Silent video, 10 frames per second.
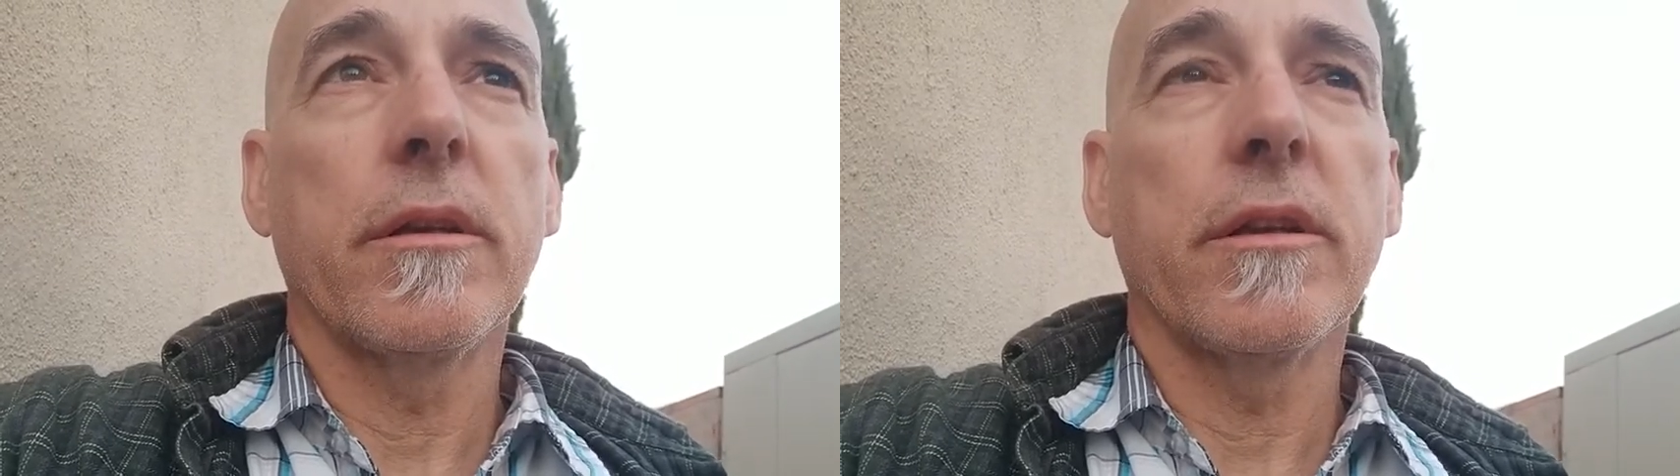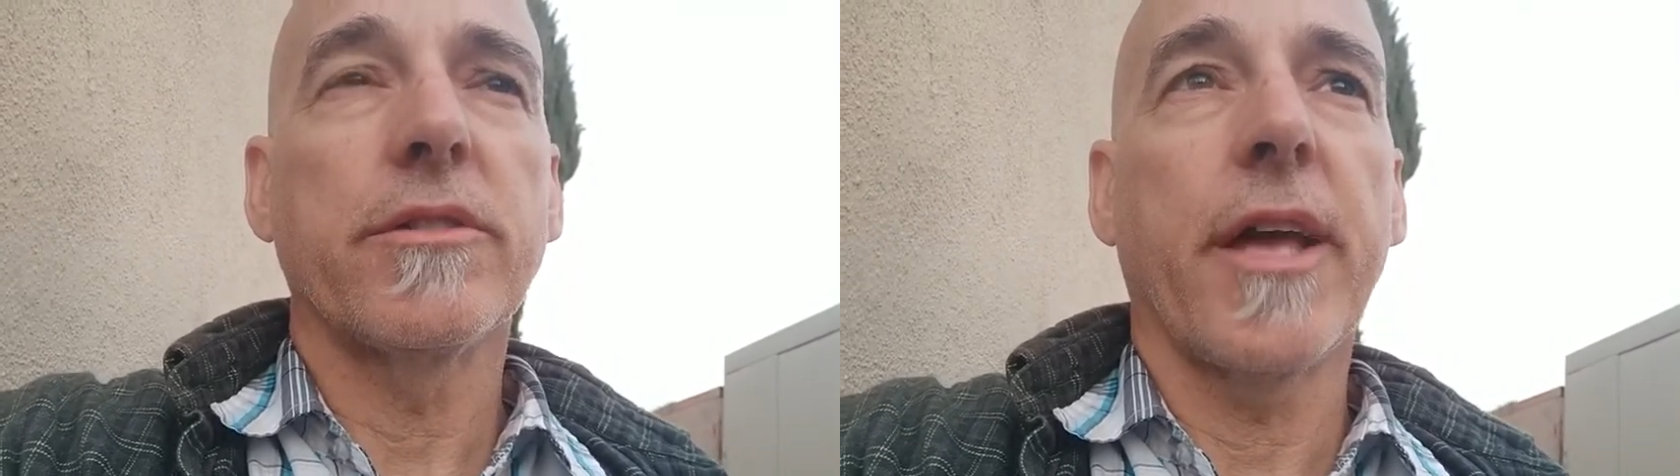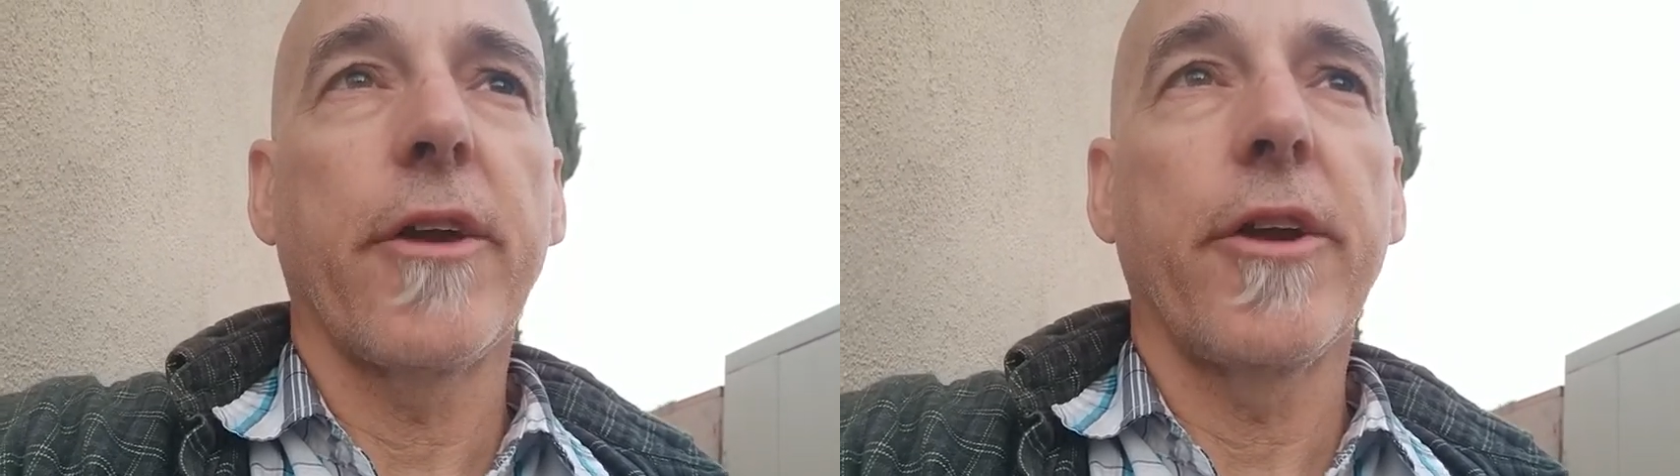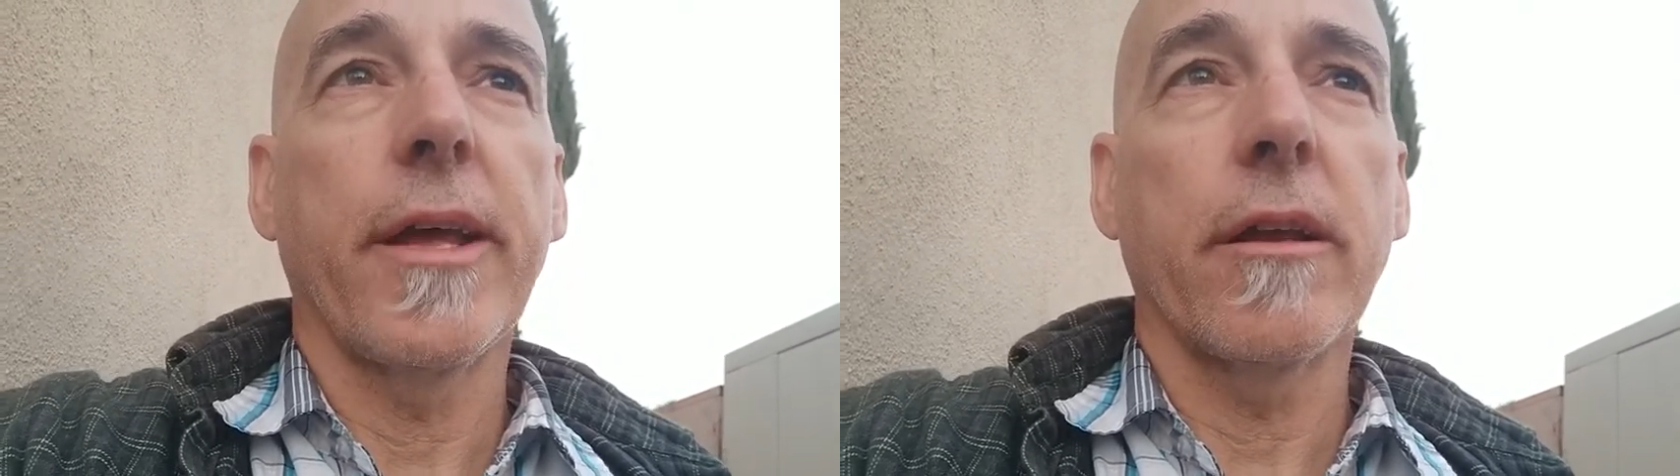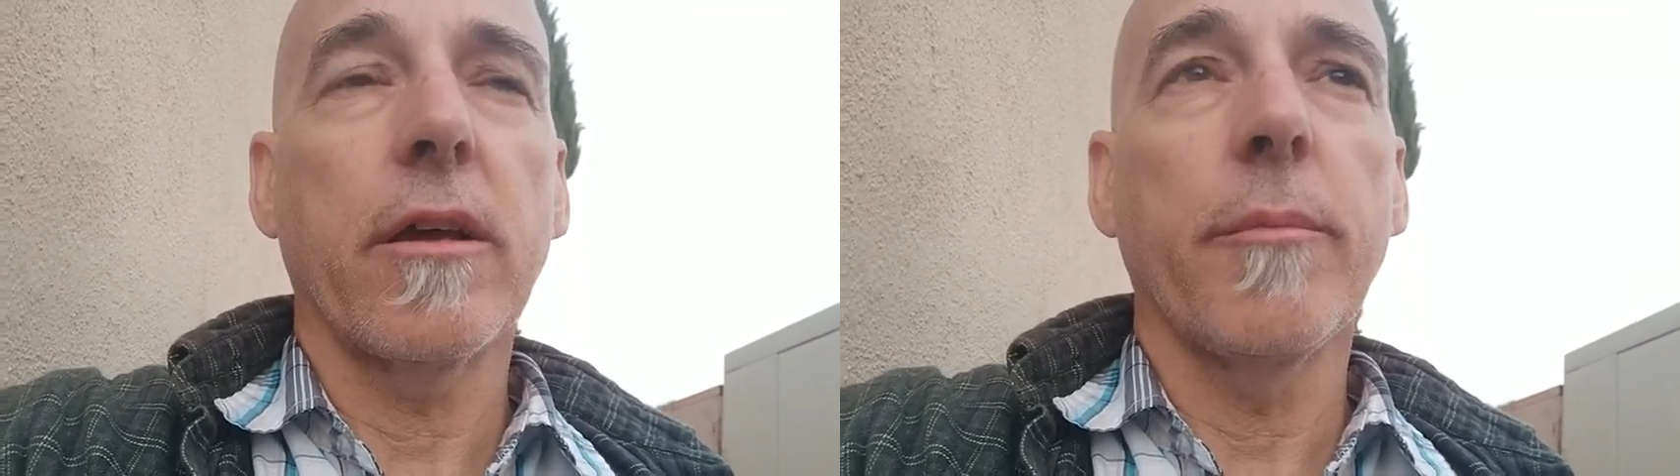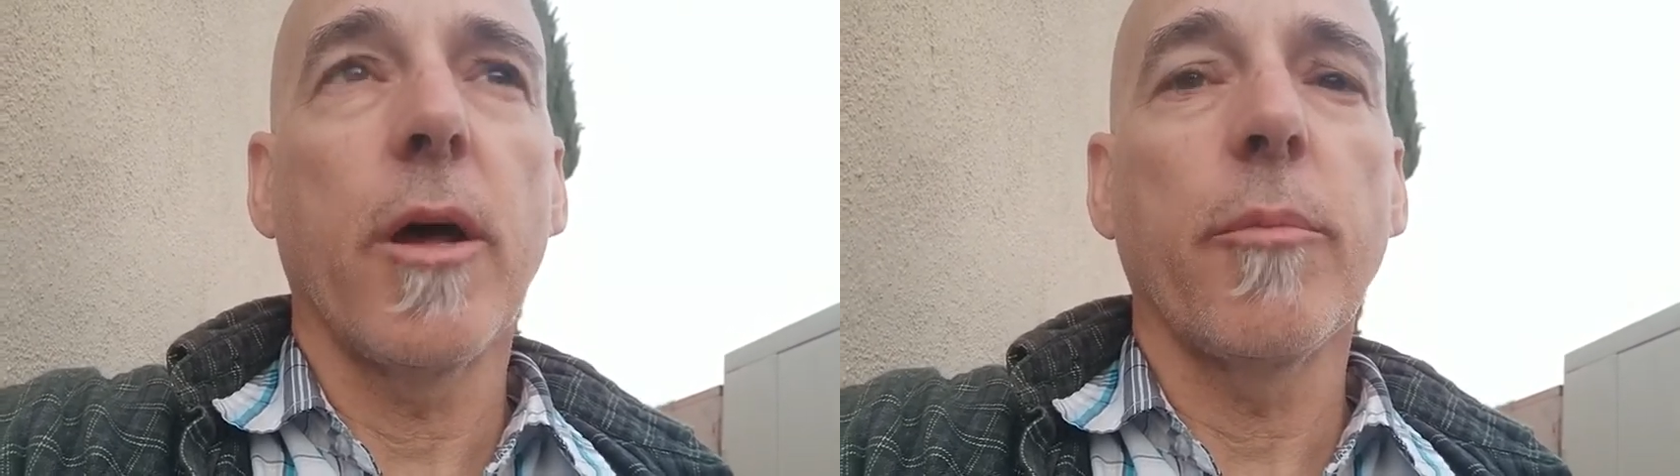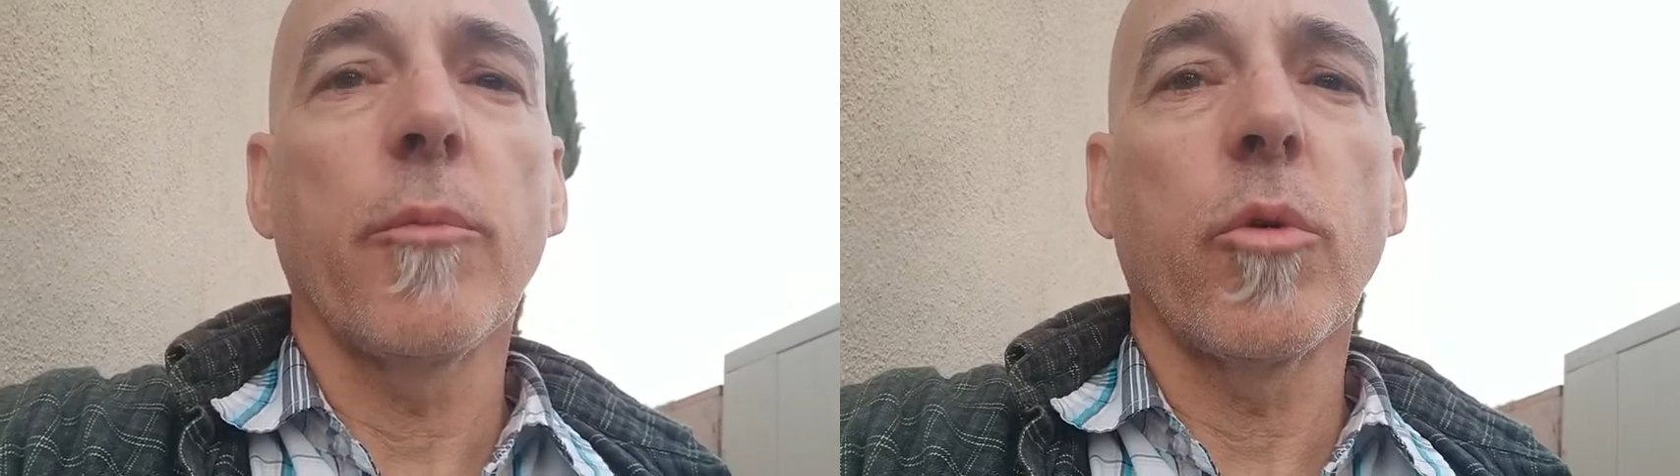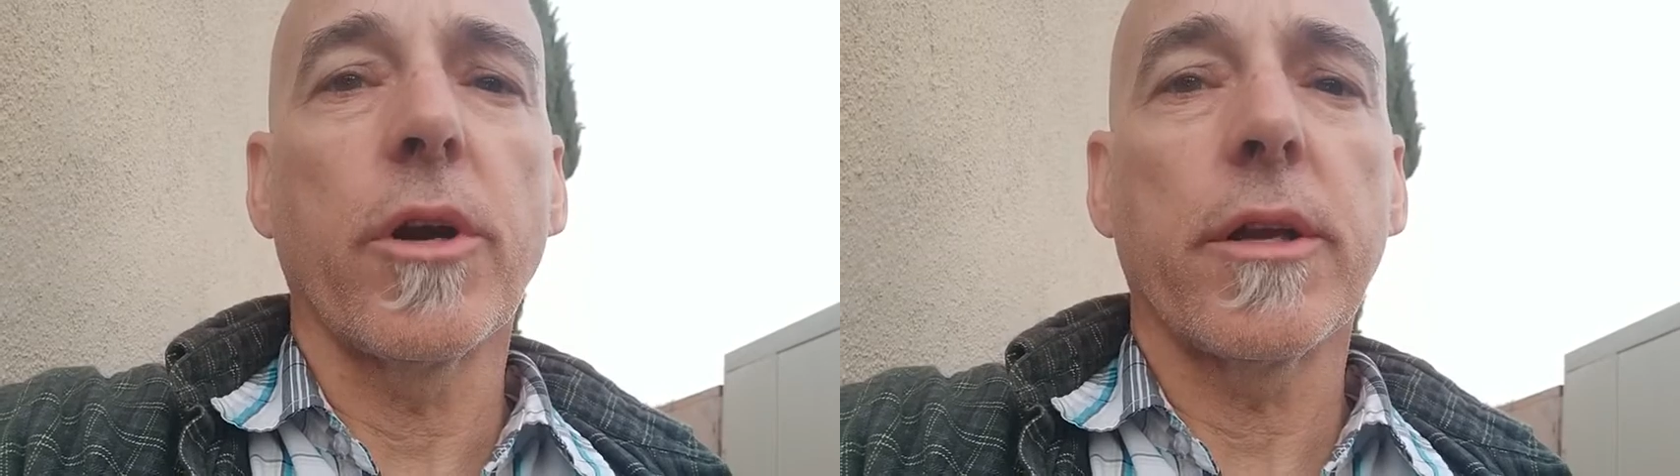a Saturday to come help
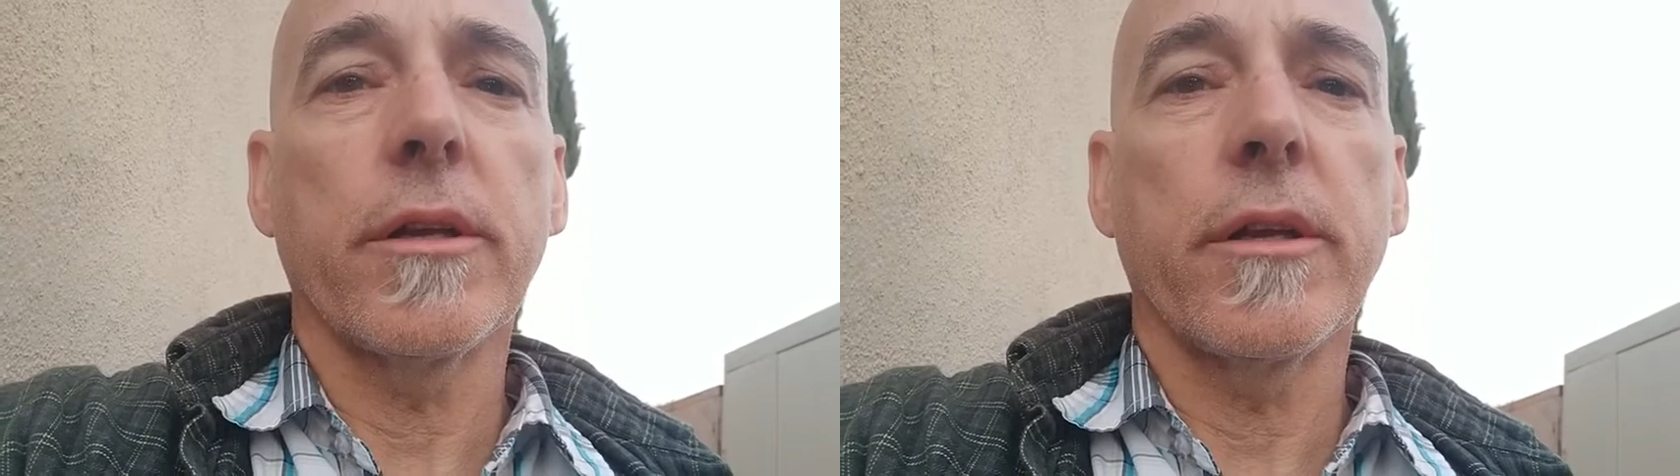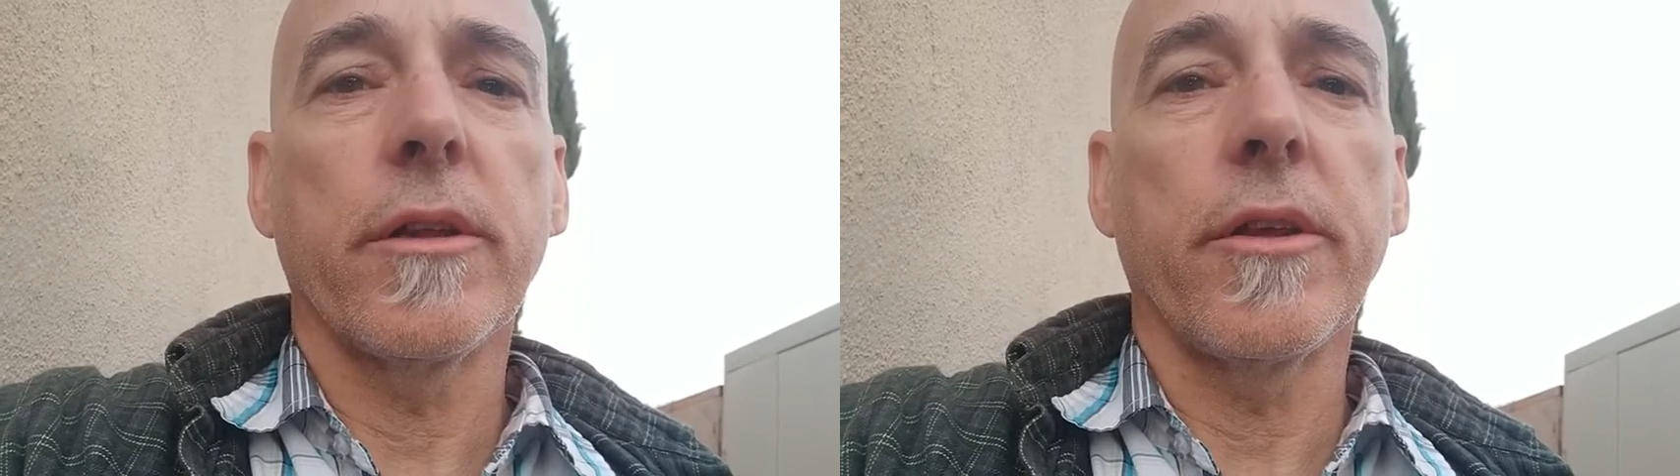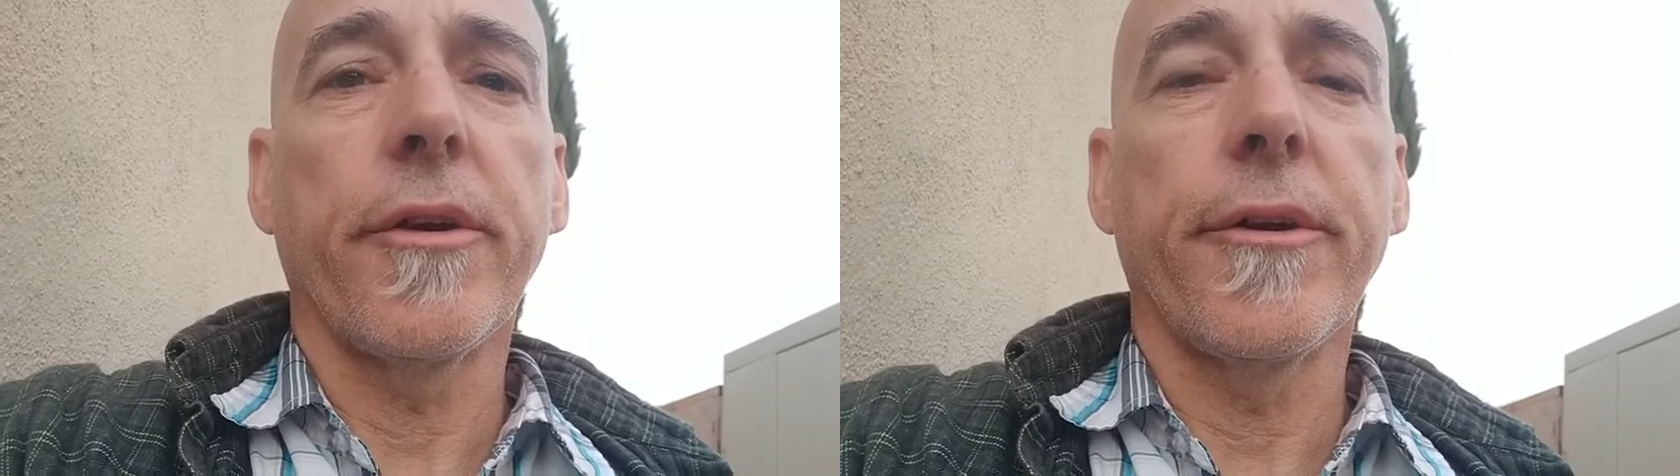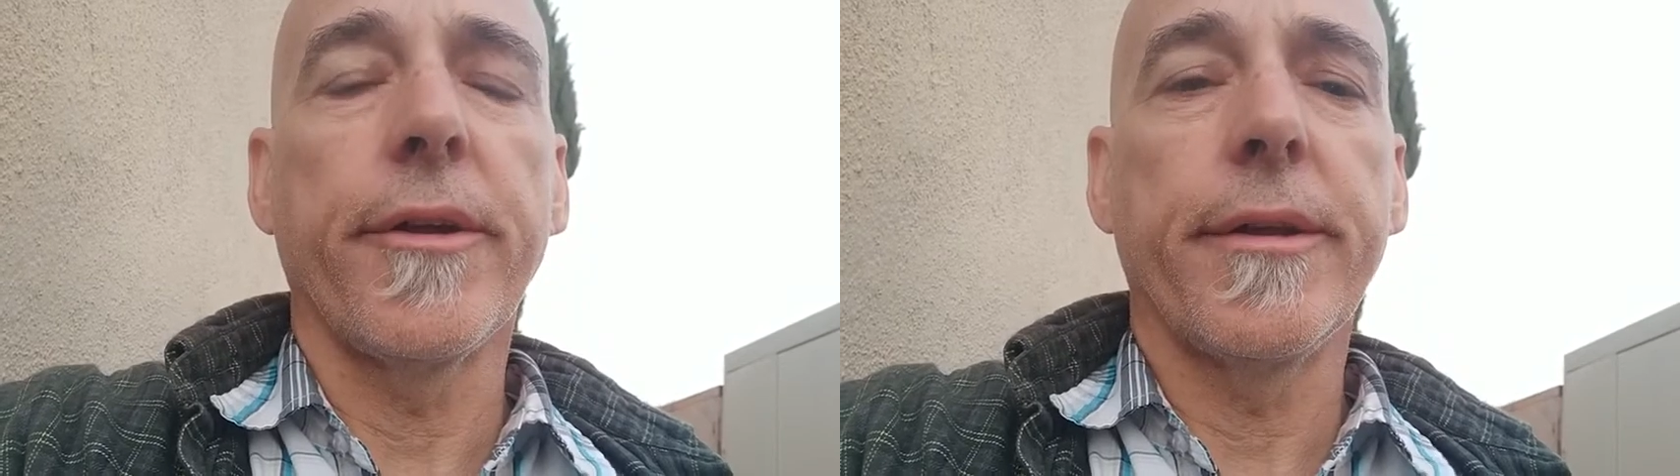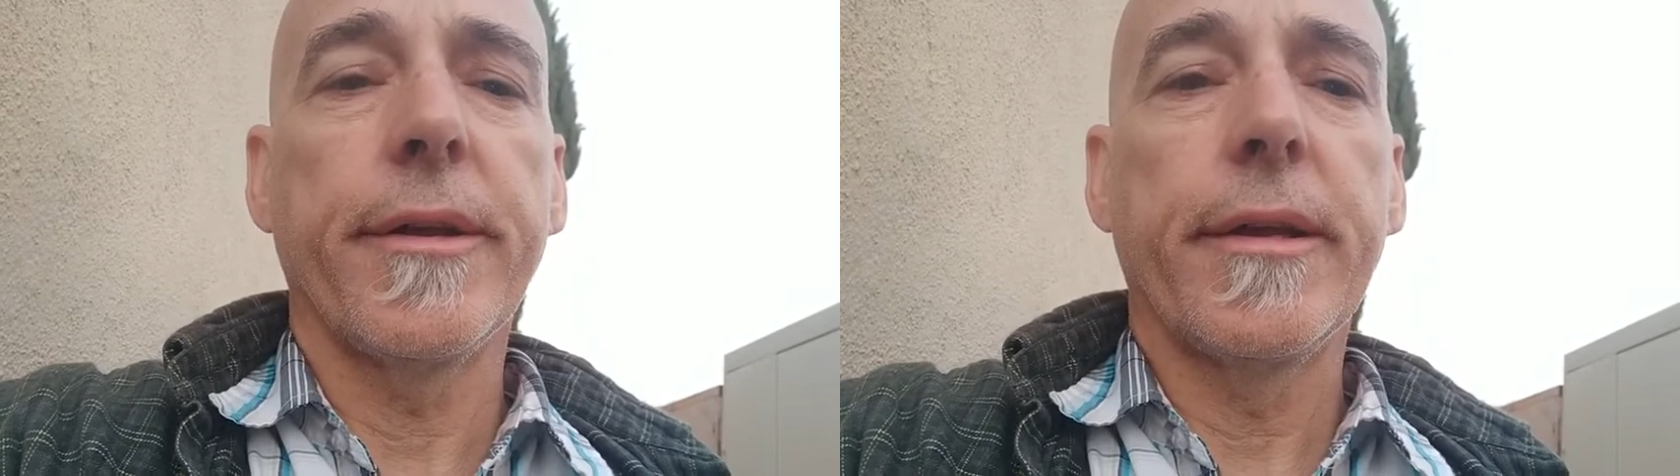him work in the yard.